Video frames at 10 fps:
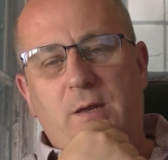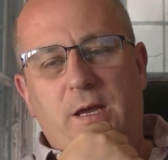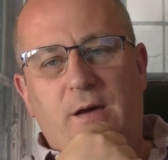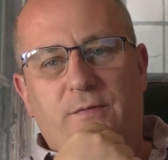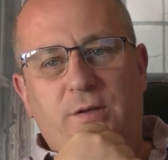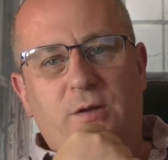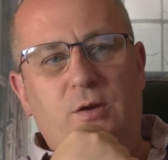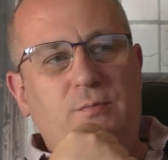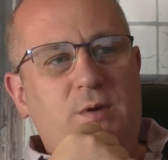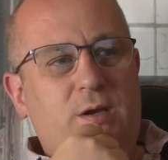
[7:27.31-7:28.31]
in the
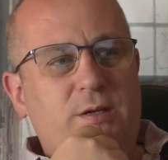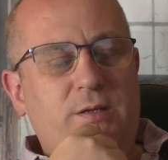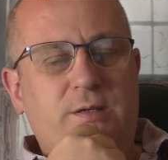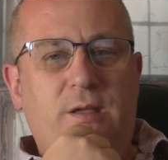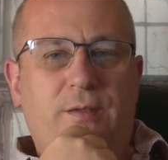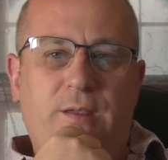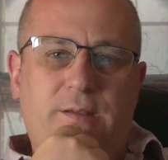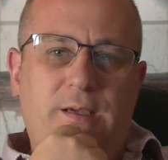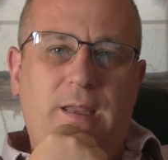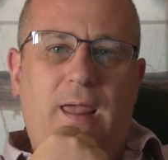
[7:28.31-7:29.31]
afternoon because there's nothing
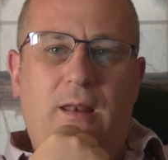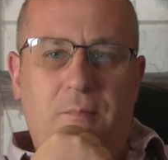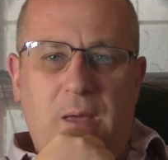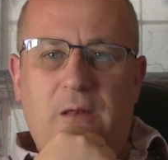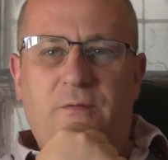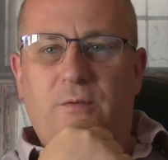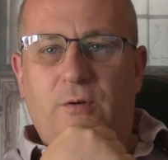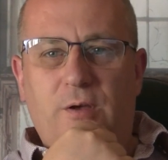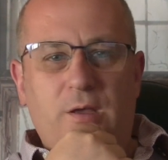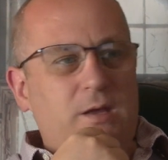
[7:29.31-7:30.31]
to get out of bed
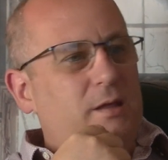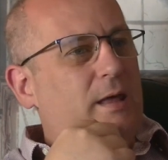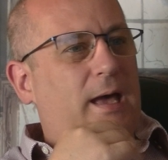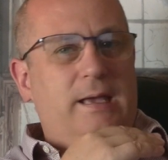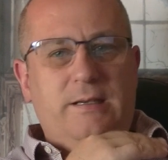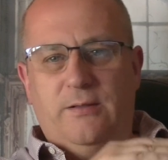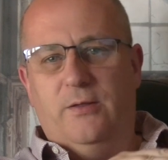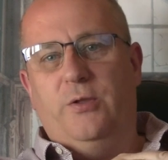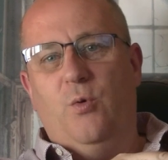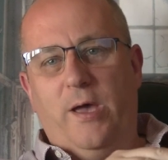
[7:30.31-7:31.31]
for. That is
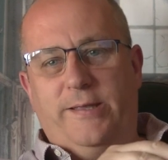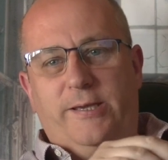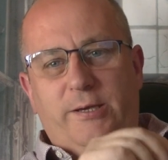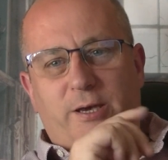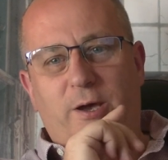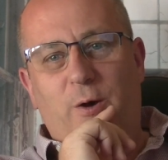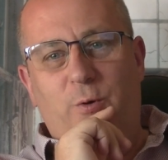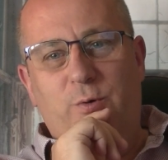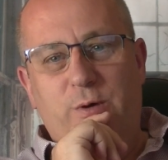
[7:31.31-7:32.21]
not the way to go.